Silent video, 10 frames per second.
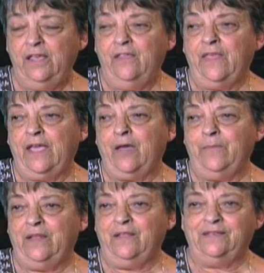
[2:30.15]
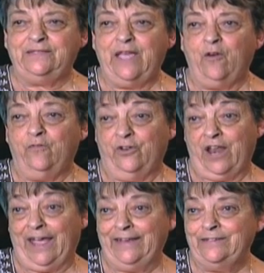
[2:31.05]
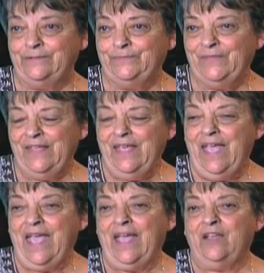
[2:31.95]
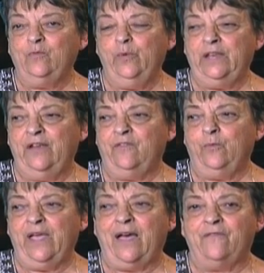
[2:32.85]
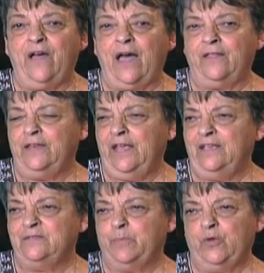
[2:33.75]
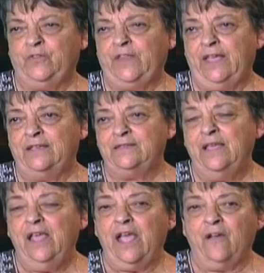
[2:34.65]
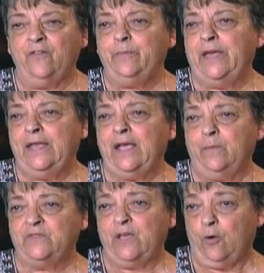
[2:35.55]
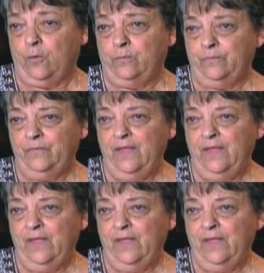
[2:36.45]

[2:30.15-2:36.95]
They come in, they stay overnight, and whenever we have holidays, birthdays, everybody comes home.